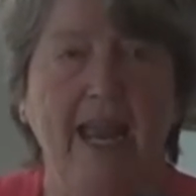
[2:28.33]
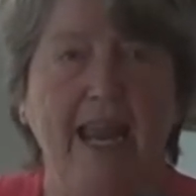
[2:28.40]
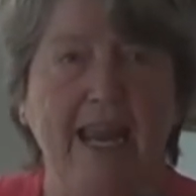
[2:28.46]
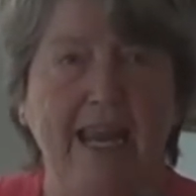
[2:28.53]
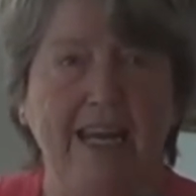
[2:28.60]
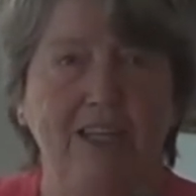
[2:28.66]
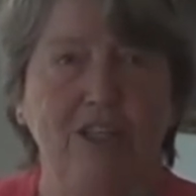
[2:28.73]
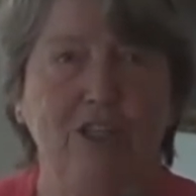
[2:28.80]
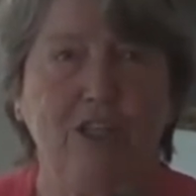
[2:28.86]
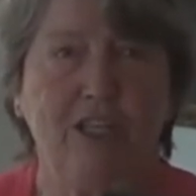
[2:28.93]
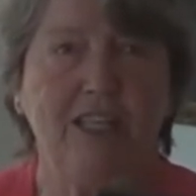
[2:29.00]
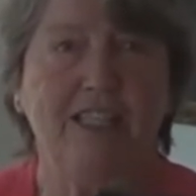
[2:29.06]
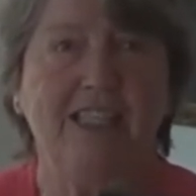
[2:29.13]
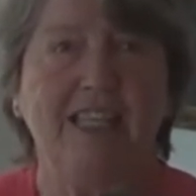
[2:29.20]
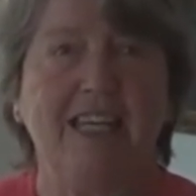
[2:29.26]
And you
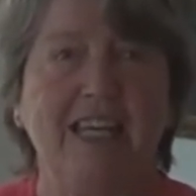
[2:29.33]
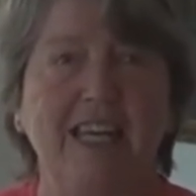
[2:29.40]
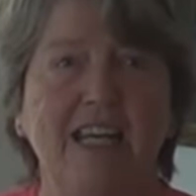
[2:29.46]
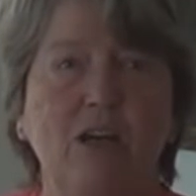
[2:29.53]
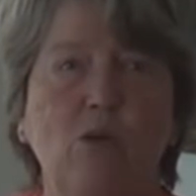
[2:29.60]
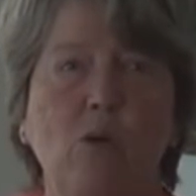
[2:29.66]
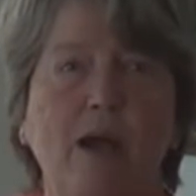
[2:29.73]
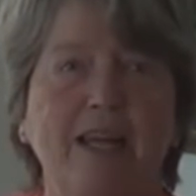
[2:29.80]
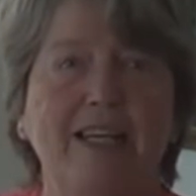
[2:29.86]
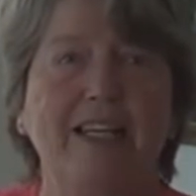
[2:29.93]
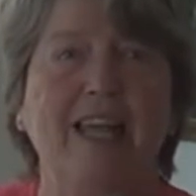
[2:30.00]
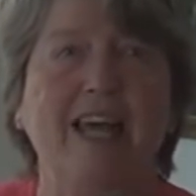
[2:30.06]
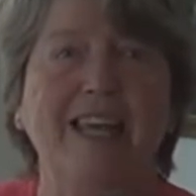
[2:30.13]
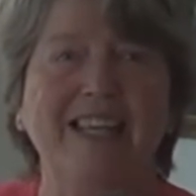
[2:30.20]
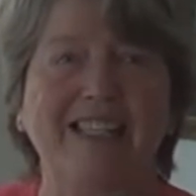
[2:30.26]
can see he quite
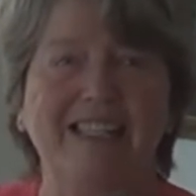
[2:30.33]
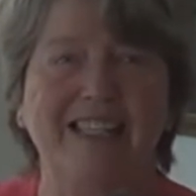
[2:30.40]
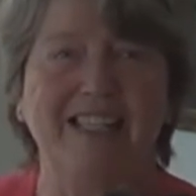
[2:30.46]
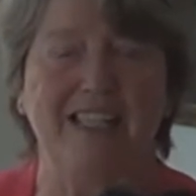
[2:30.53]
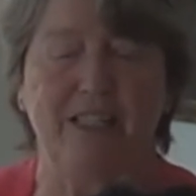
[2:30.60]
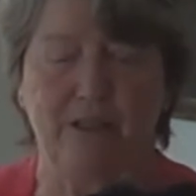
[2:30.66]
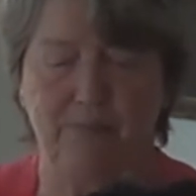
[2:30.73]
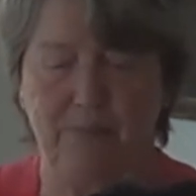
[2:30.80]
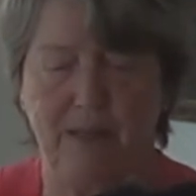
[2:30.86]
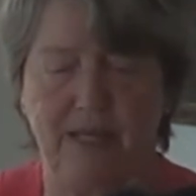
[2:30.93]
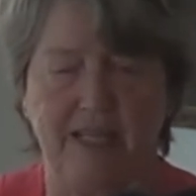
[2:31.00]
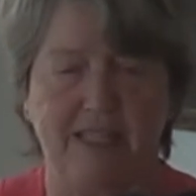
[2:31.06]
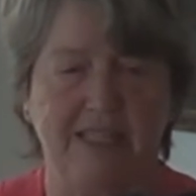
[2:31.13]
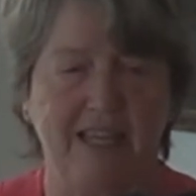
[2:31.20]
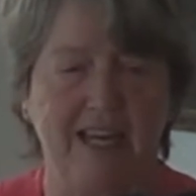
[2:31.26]
likes this
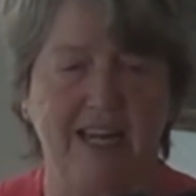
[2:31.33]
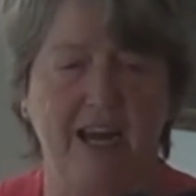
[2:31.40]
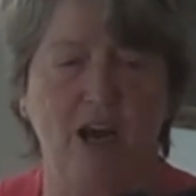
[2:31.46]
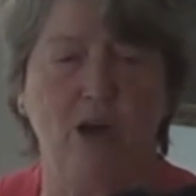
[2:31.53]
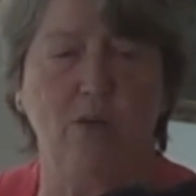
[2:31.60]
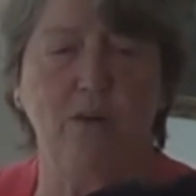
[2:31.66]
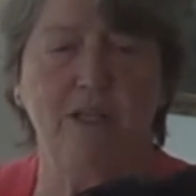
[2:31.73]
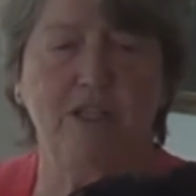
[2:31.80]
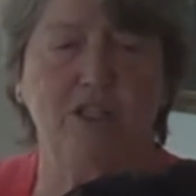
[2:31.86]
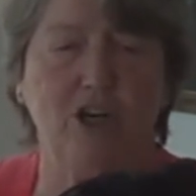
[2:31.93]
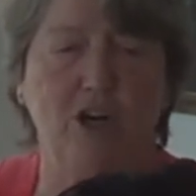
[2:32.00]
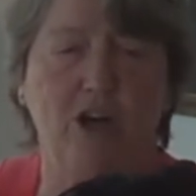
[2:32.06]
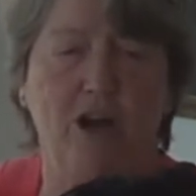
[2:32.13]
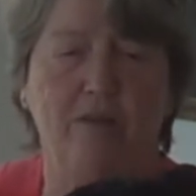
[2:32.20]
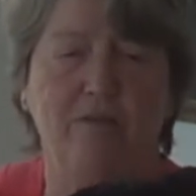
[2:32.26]
piece, and I always
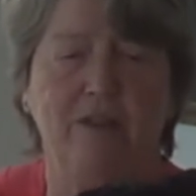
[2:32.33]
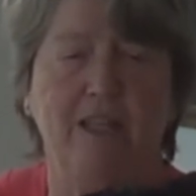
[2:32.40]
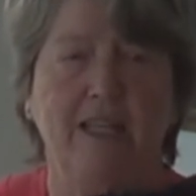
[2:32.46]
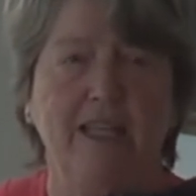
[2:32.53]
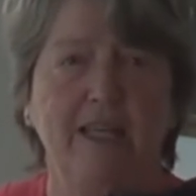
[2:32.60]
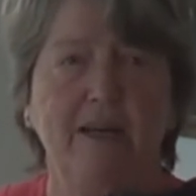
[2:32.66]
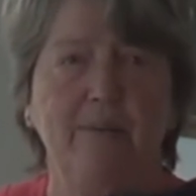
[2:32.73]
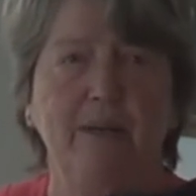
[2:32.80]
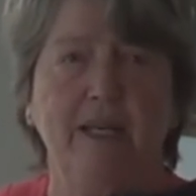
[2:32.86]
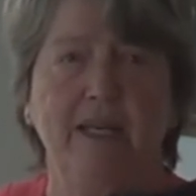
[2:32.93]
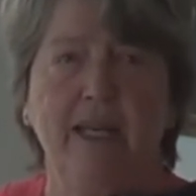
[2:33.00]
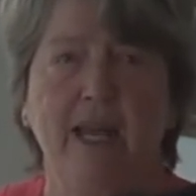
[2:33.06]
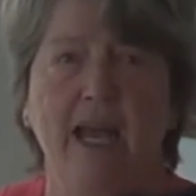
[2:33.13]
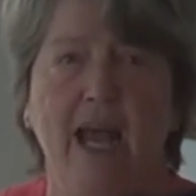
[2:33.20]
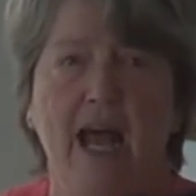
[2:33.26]
start off with a little
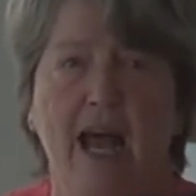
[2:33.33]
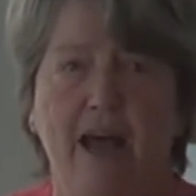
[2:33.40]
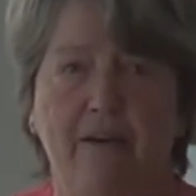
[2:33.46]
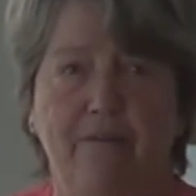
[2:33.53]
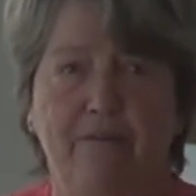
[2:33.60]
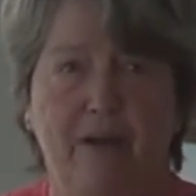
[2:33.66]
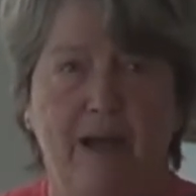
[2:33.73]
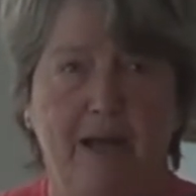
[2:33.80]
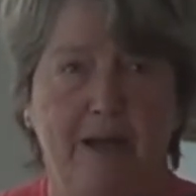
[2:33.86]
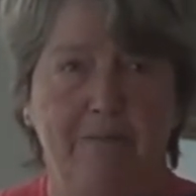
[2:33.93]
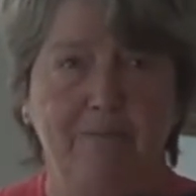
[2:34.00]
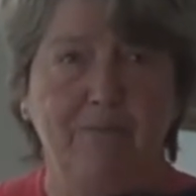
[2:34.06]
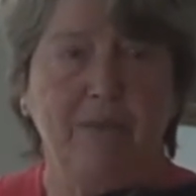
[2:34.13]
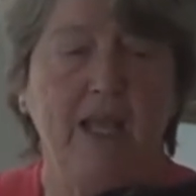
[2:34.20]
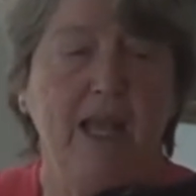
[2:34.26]
bit of
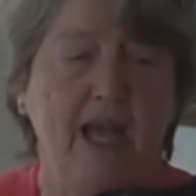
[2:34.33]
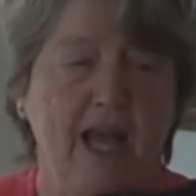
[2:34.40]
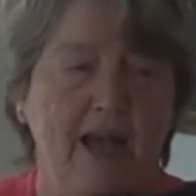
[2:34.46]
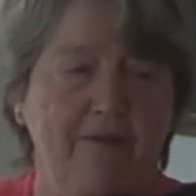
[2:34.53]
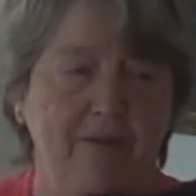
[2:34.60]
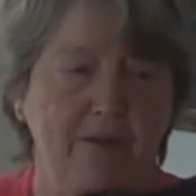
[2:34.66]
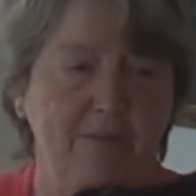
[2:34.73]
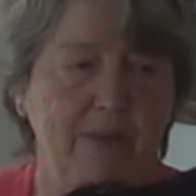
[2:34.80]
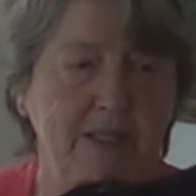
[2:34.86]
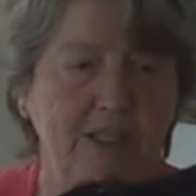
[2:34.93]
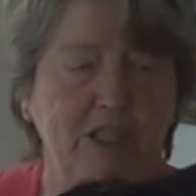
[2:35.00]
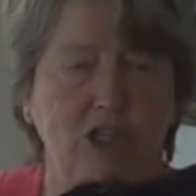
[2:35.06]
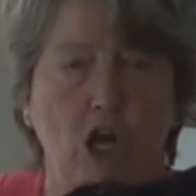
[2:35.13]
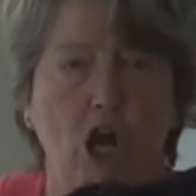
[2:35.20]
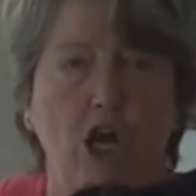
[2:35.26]
a
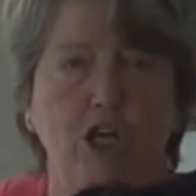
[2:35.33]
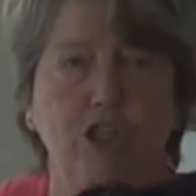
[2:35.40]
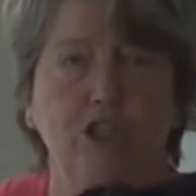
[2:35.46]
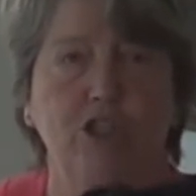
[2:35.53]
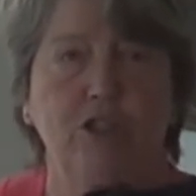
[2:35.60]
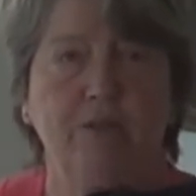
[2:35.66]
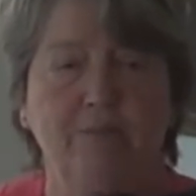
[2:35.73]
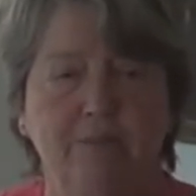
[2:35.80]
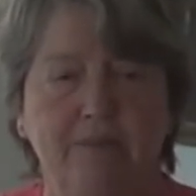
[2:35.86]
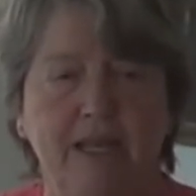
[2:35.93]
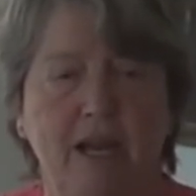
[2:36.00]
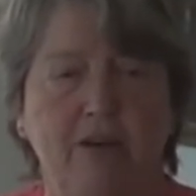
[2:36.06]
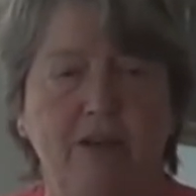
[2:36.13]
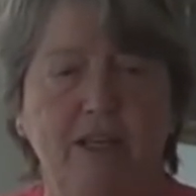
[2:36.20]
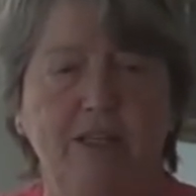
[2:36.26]
massage
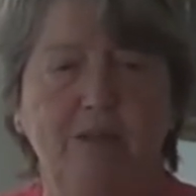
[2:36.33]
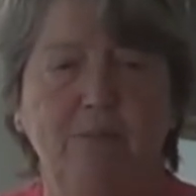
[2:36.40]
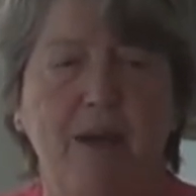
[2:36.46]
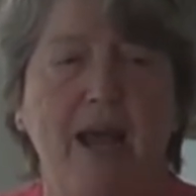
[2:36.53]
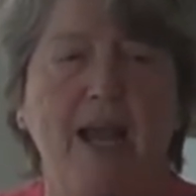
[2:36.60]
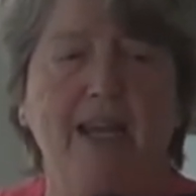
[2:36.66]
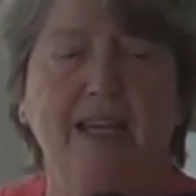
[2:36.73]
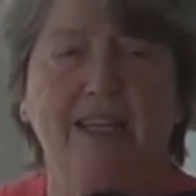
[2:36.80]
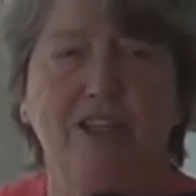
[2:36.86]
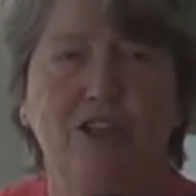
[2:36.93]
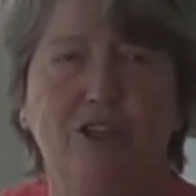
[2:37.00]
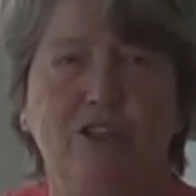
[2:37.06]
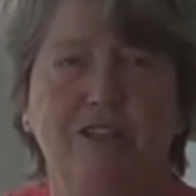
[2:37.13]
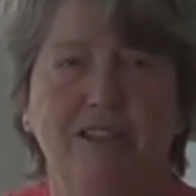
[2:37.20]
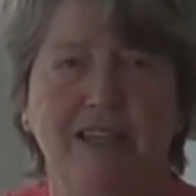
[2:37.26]
down his back, and
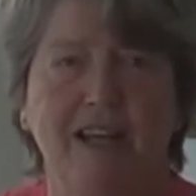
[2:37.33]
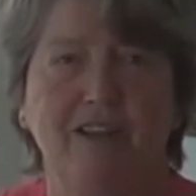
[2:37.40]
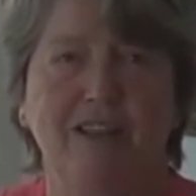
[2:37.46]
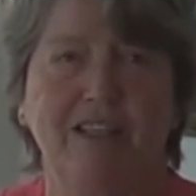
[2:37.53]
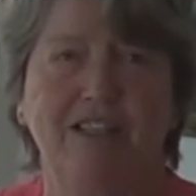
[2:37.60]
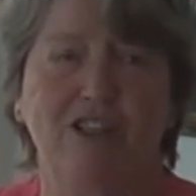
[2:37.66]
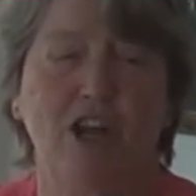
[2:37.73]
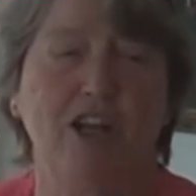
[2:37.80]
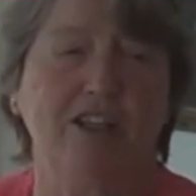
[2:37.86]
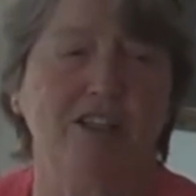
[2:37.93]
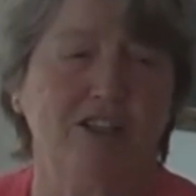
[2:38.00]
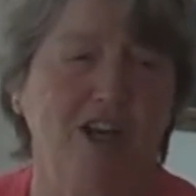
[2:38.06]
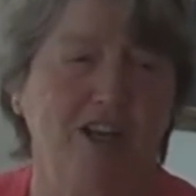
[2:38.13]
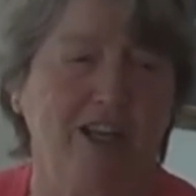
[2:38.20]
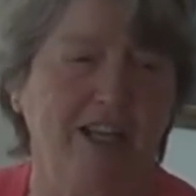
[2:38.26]
you can tell it's
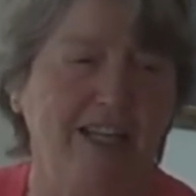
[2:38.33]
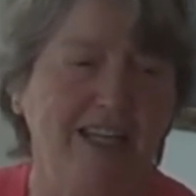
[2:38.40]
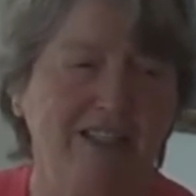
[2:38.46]
not like